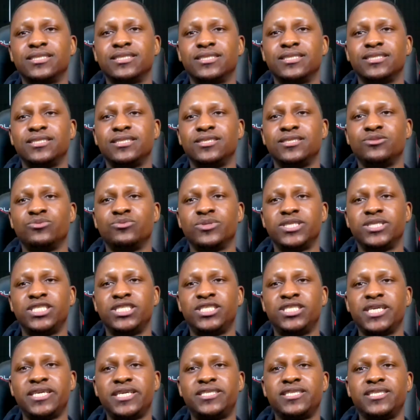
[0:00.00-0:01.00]
it was
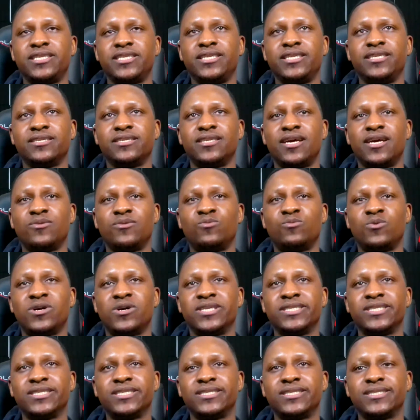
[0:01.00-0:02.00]
Jesse that
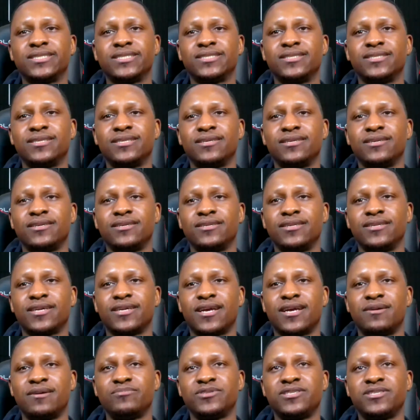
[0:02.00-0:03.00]
won the
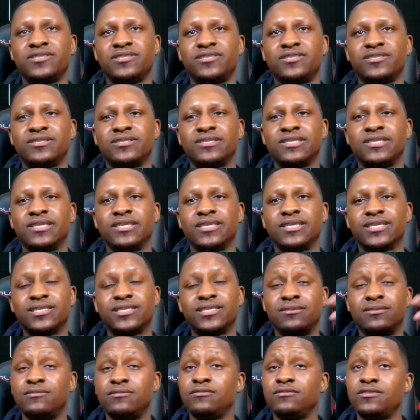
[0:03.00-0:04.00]
competition
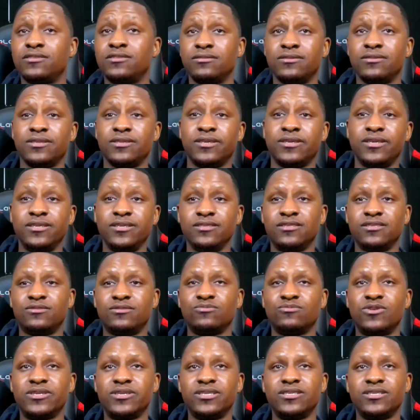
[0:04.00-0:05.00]
because he's
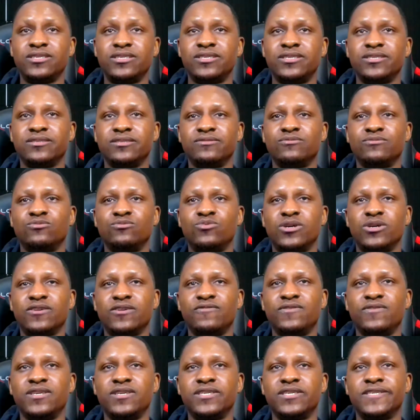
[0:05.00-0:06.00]
one
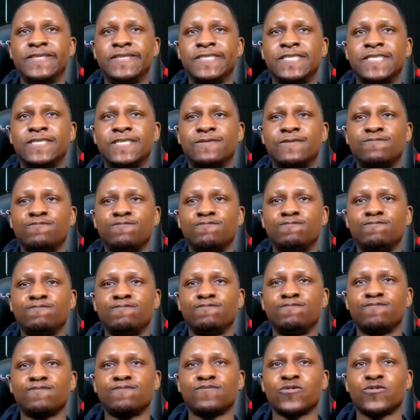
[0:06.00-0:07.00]
of the
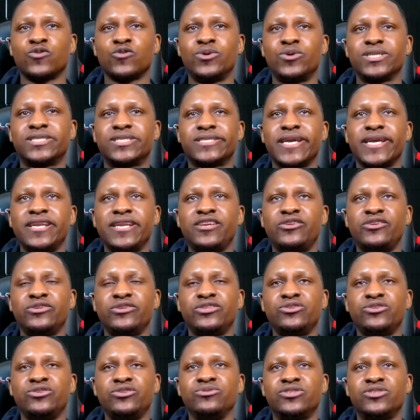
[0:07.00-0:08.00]
well, skinnier
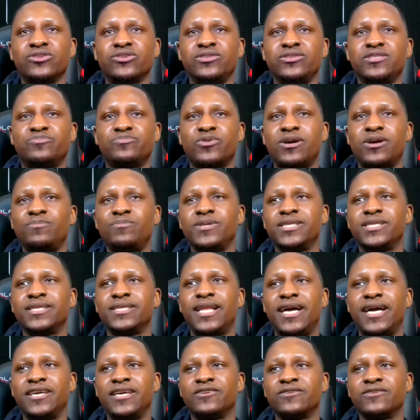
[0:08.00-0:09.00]
dudes, so he's probably
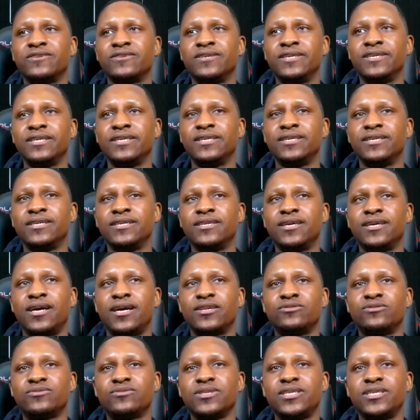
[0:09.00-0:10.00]
lighter. I
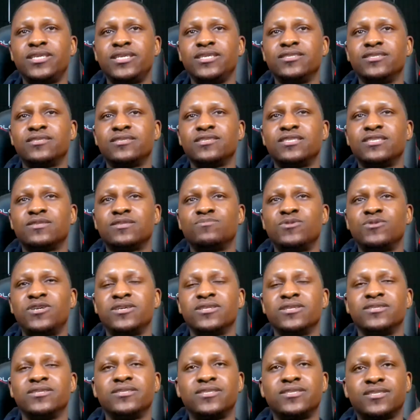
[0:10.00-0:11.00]
don't think he's the
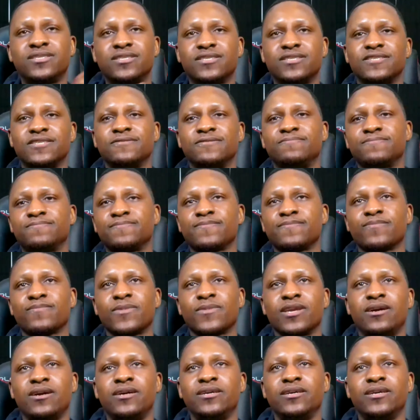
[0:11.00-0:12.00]
smallest,
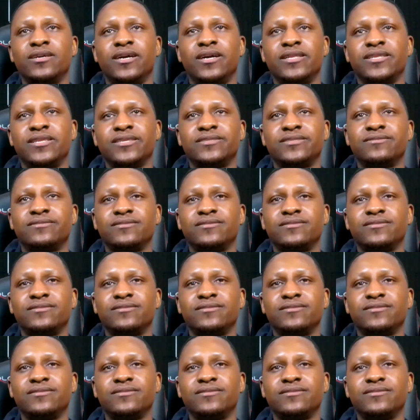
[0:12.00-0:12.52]
I think